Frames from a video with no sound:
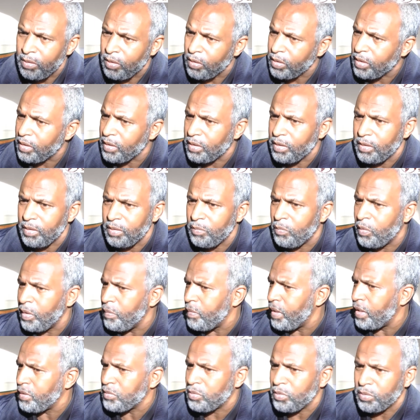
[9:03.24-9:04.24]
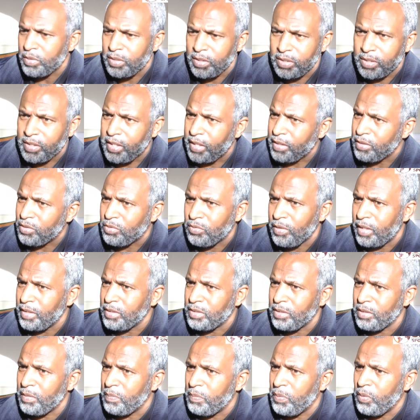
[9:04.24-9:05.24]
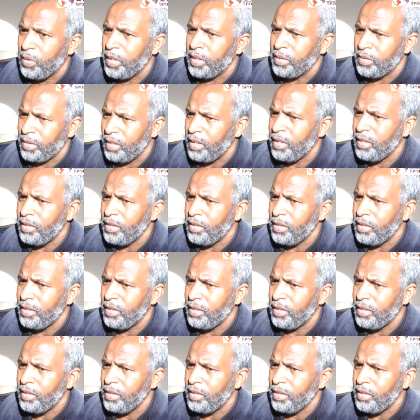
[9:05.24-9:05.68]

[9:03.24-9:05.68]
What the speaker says: look, we may as well just get straight to the point.